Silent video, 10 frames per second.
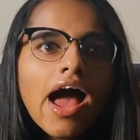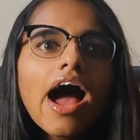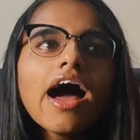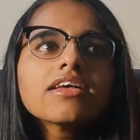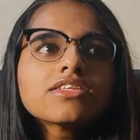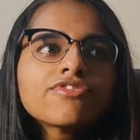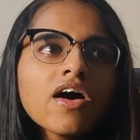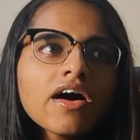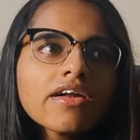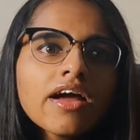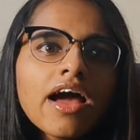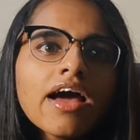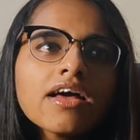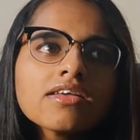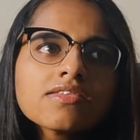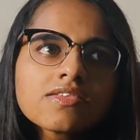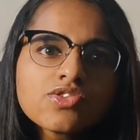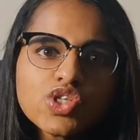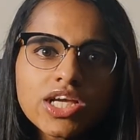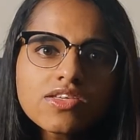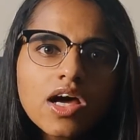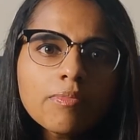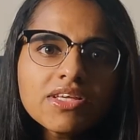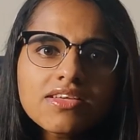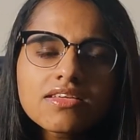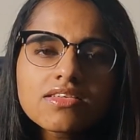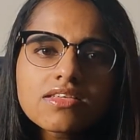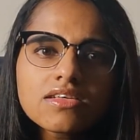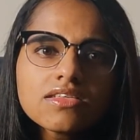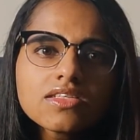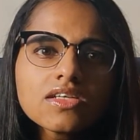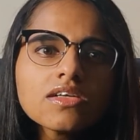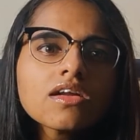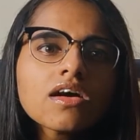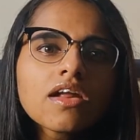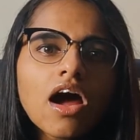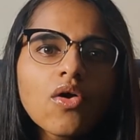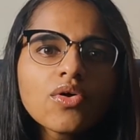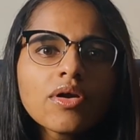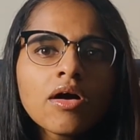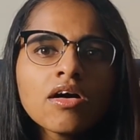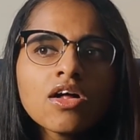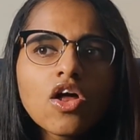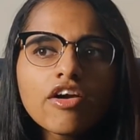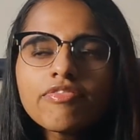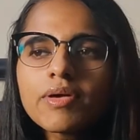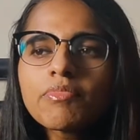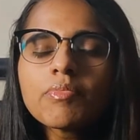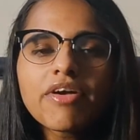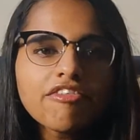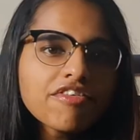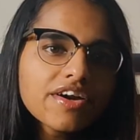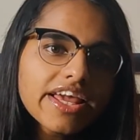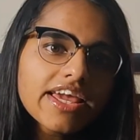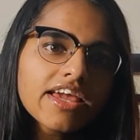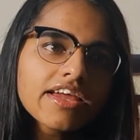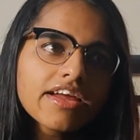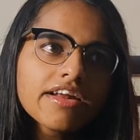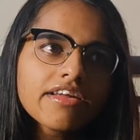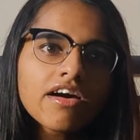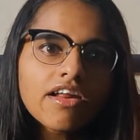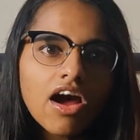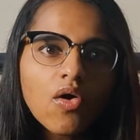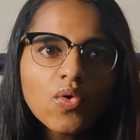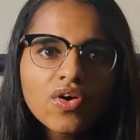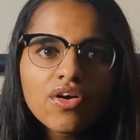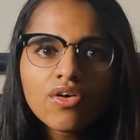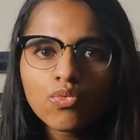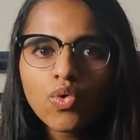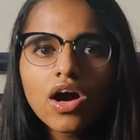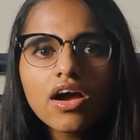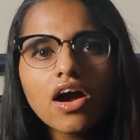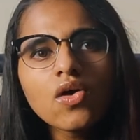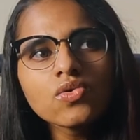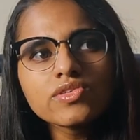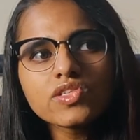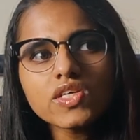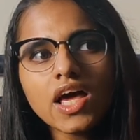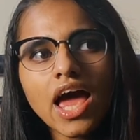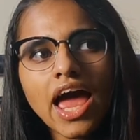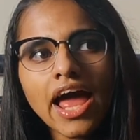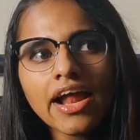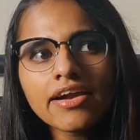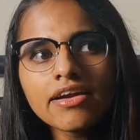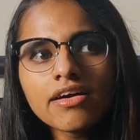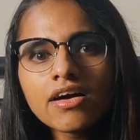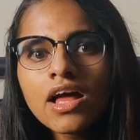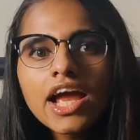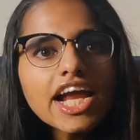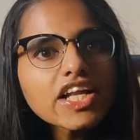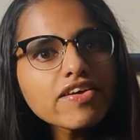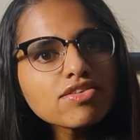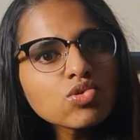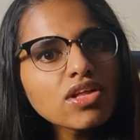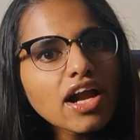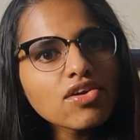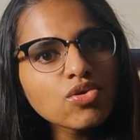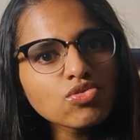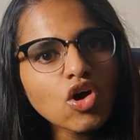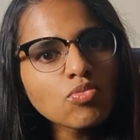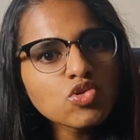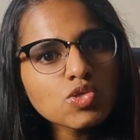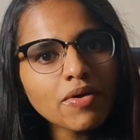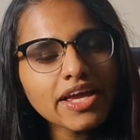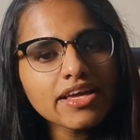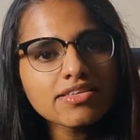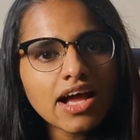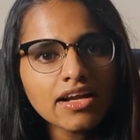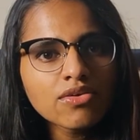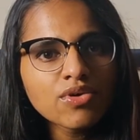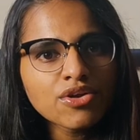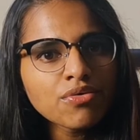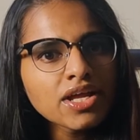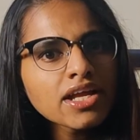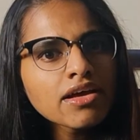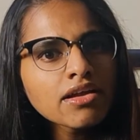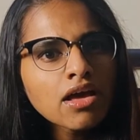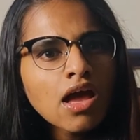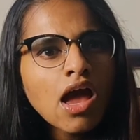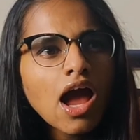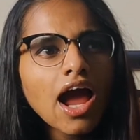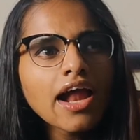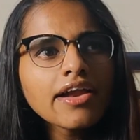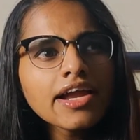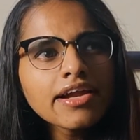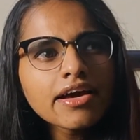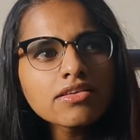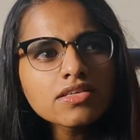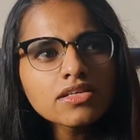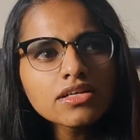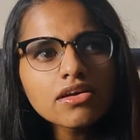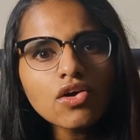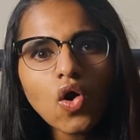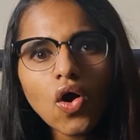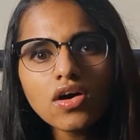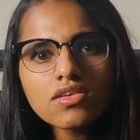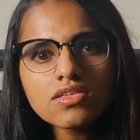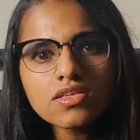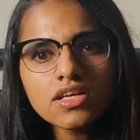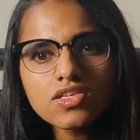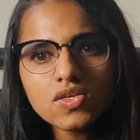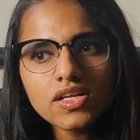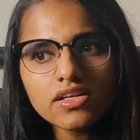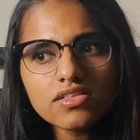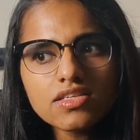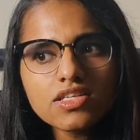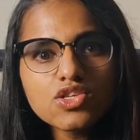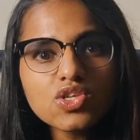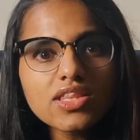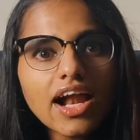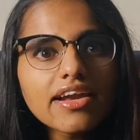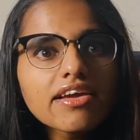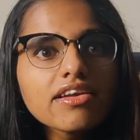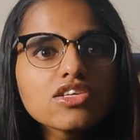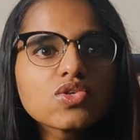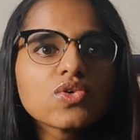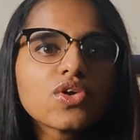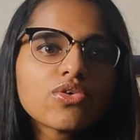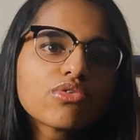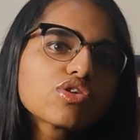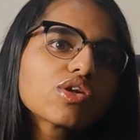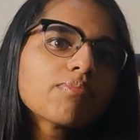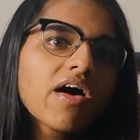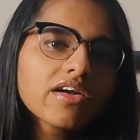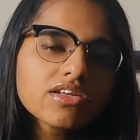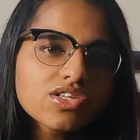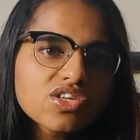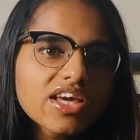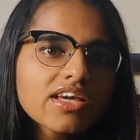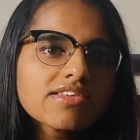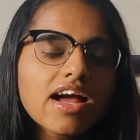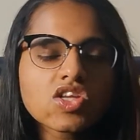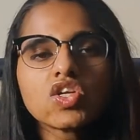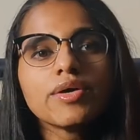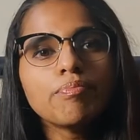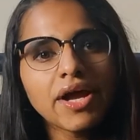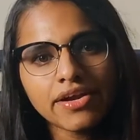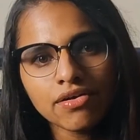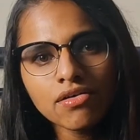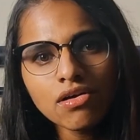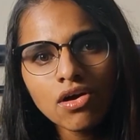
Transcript: As far as GHRP6 is concerned, around a lot of people prefer taking it around workouts, and it gives you that growth hormone spike exactly when you need it, and it doesn't cause insulin resistance to that degree, so your nutrition partitioning is actually better.